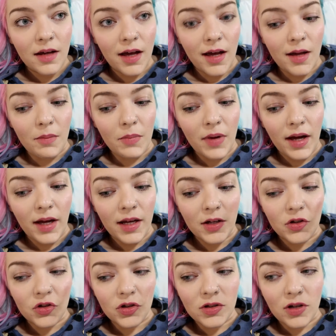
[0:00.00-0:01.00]

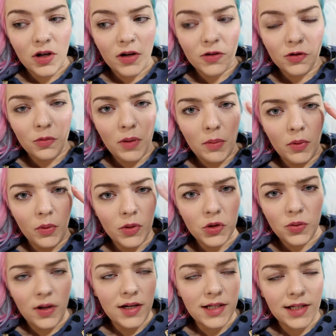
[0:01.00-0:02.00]
It's just hard to remember
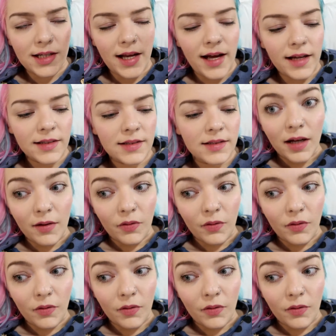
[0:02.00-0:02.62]
which one I did last.